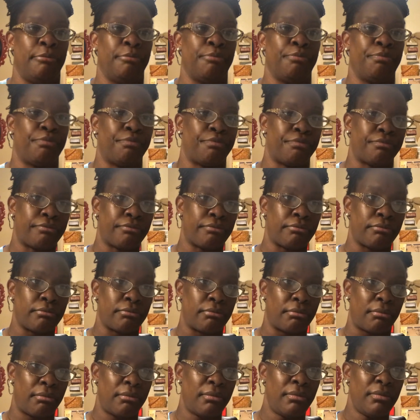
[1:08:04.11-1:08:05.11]

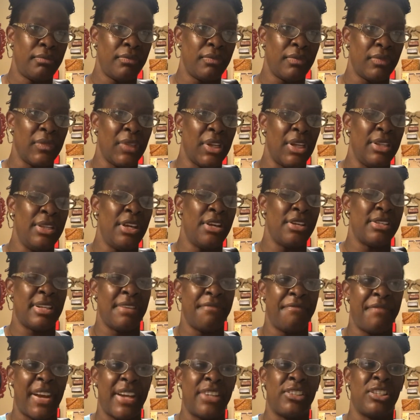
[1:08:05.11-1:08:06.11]
that baby has um,
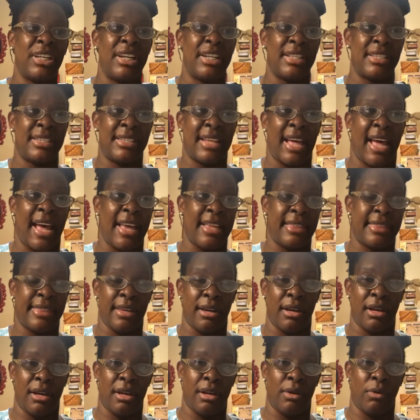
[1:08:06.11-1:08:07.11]

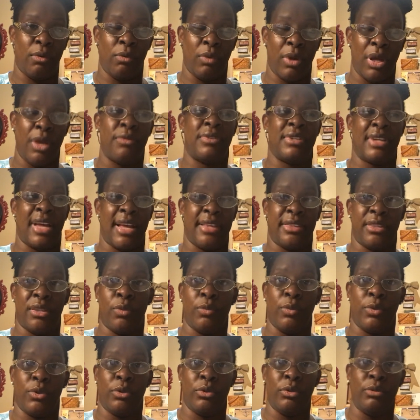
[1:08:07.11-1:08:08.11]
there's infection
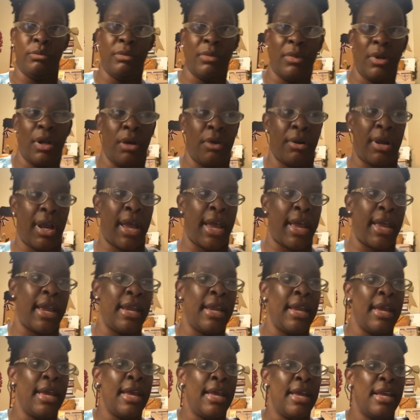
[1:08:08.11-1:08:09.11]
inside the
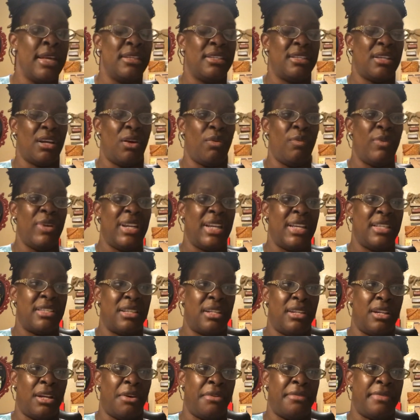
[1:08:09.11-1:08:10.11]
inside the womb.
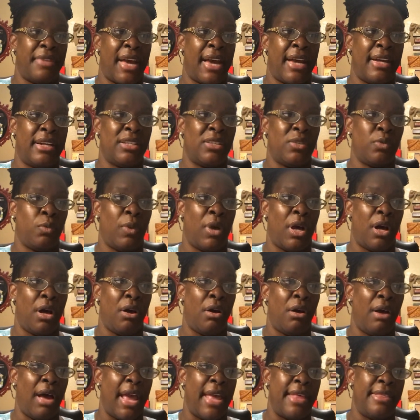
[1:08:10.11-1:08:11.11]
Okay,
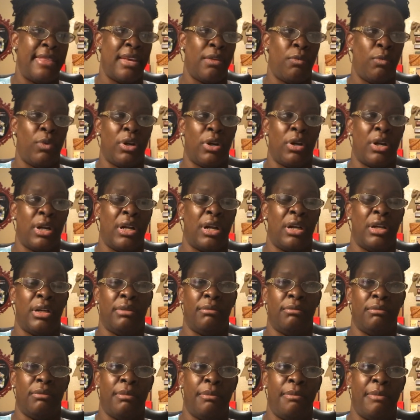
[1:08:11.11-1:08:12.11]
so we need to know
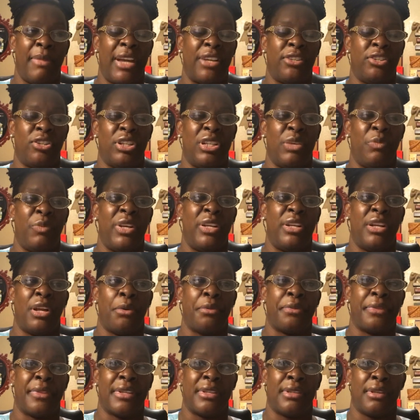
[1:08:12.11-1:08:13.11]
that as well, and
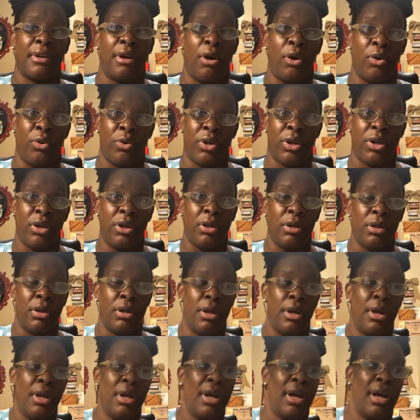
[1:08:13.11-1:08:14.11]
then we're gonna
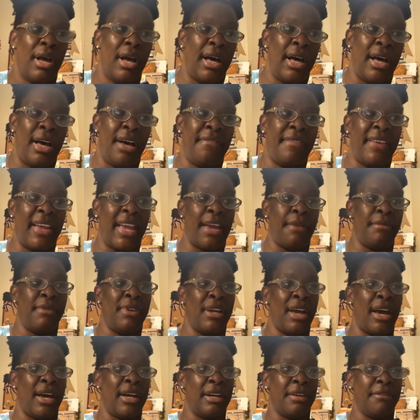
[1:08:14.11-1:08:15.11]
make sure that we note the
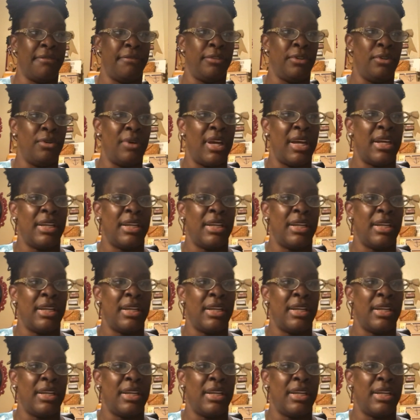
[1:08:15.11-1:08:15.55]
odor